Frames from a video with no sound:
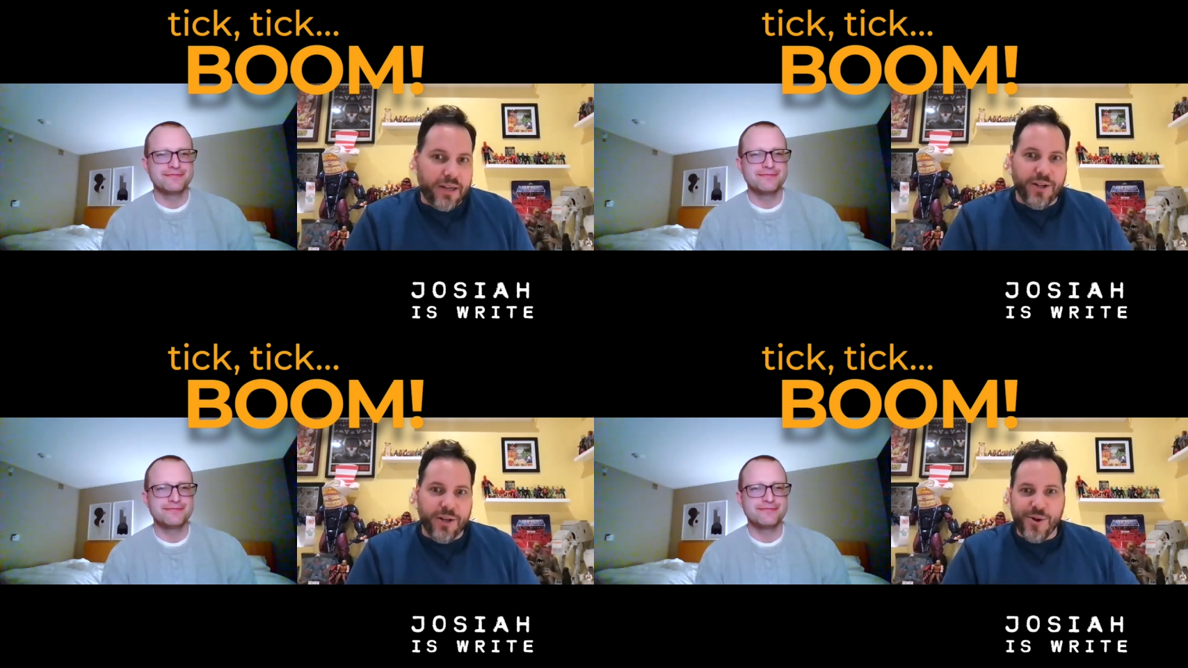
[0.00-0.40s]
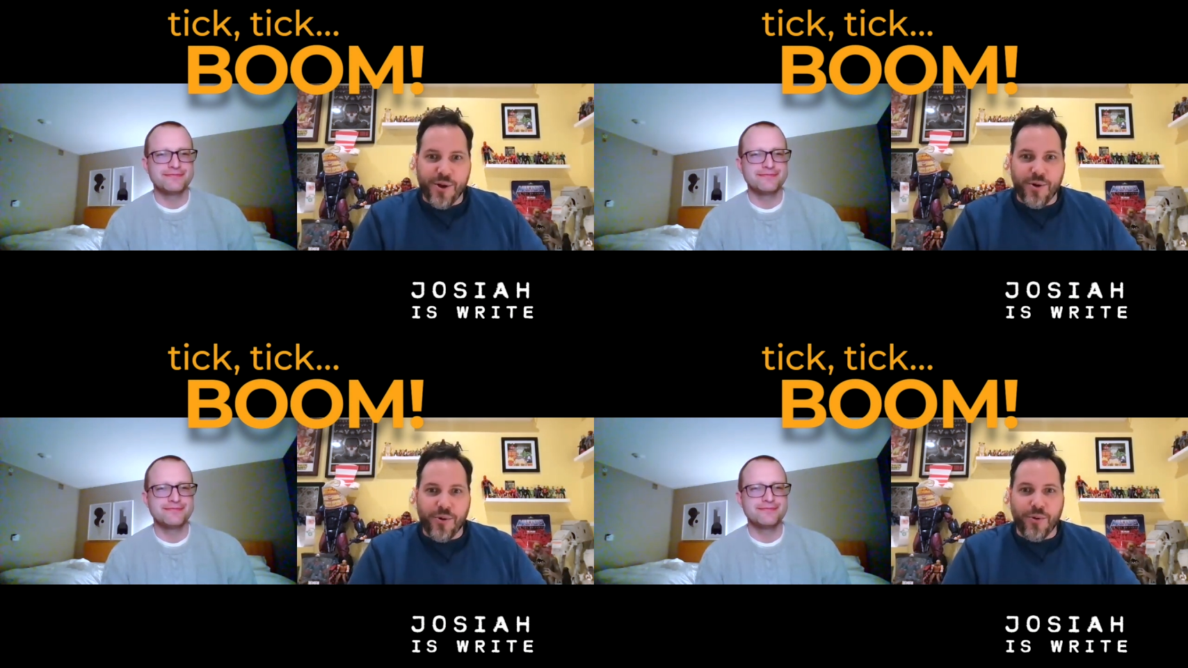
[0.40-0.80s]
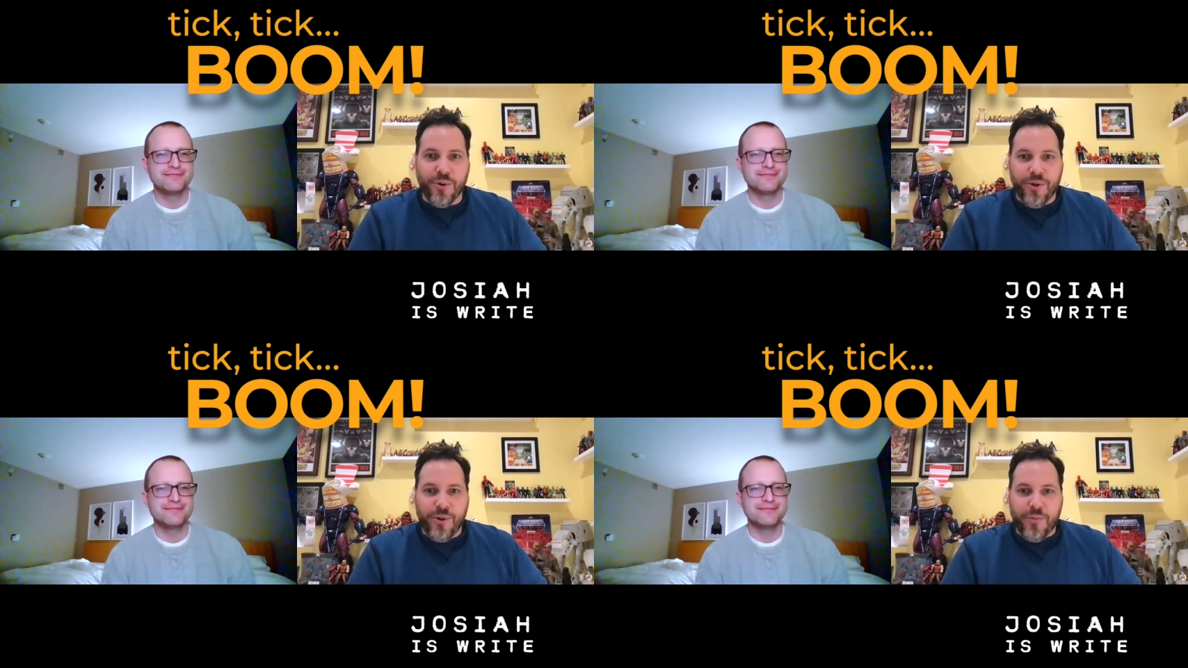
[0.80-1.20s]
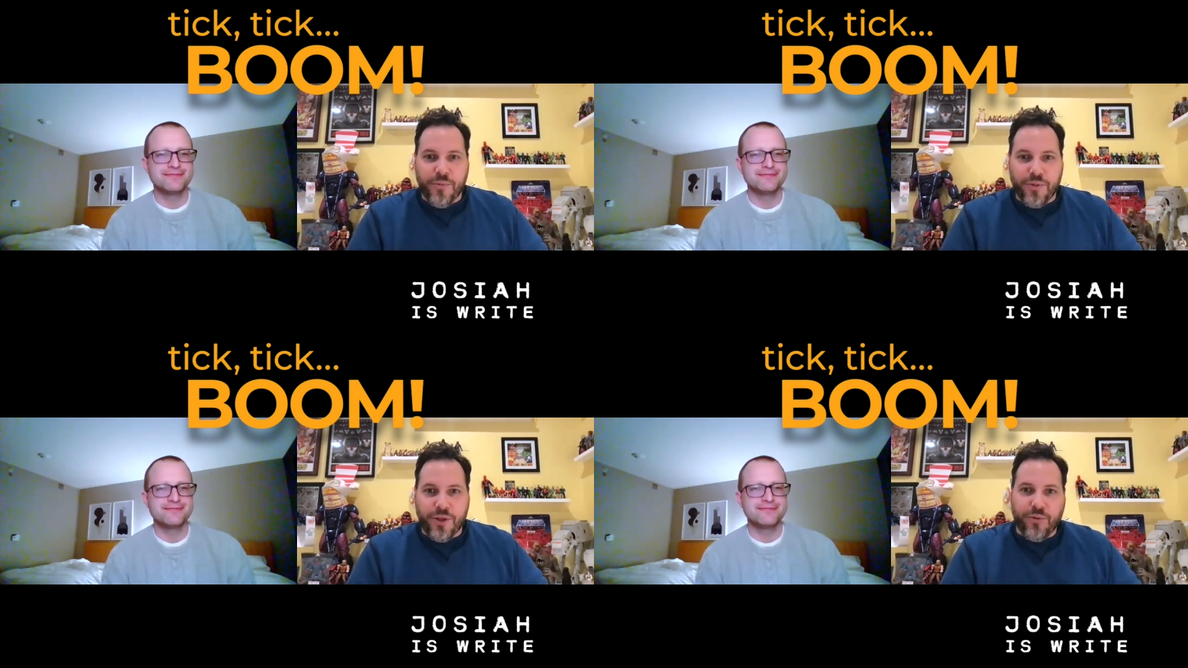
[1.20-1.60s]
Speaker 1: i did know
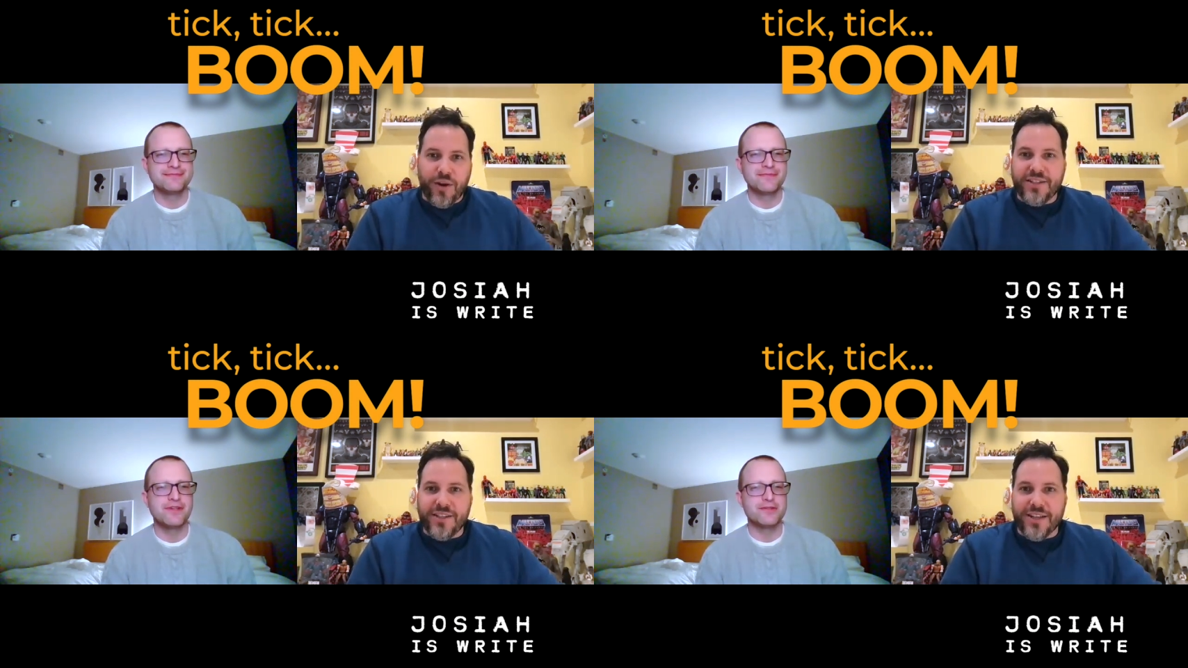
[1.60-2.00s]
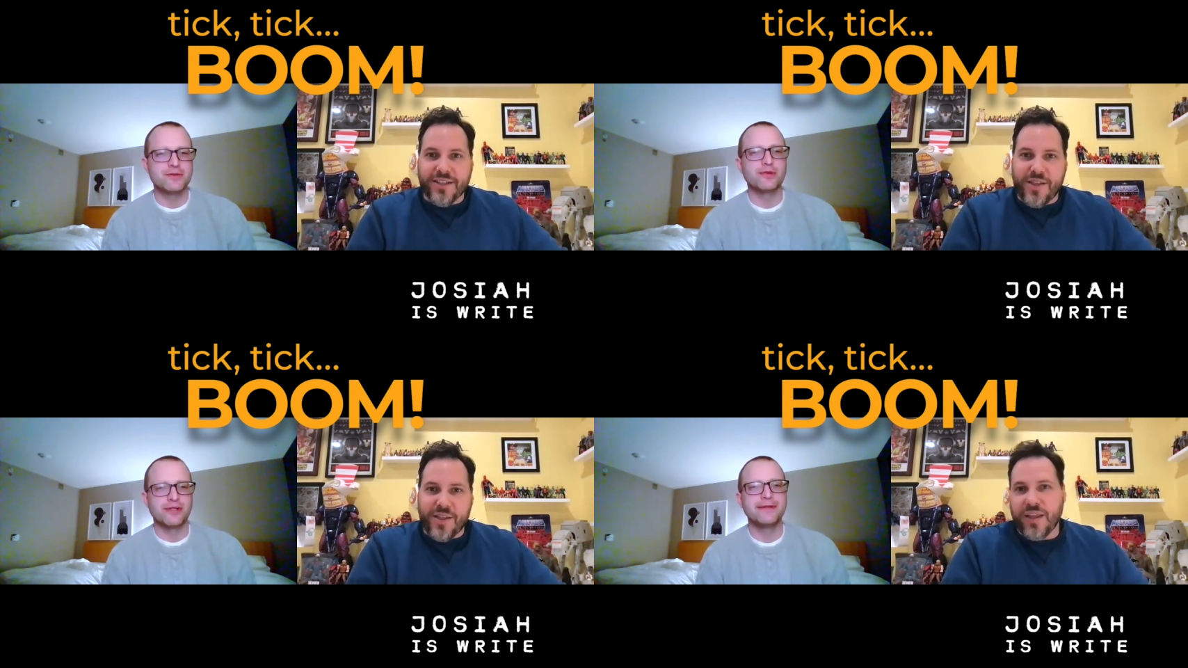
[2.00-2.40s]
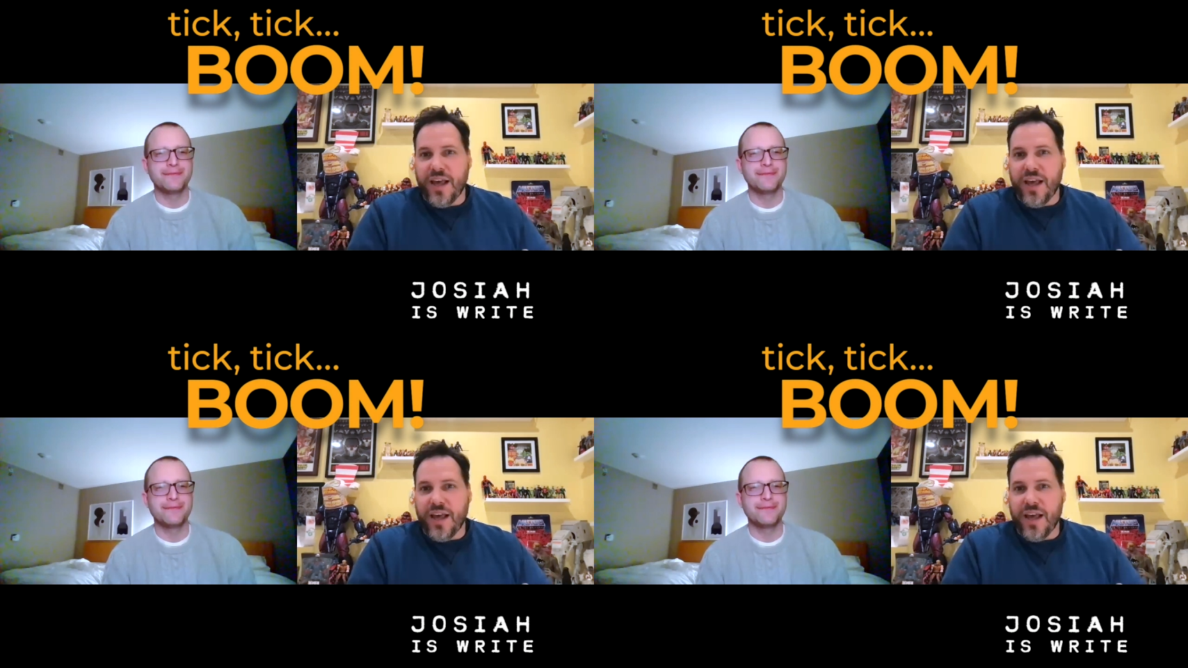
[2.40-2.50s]
the craziness the, story.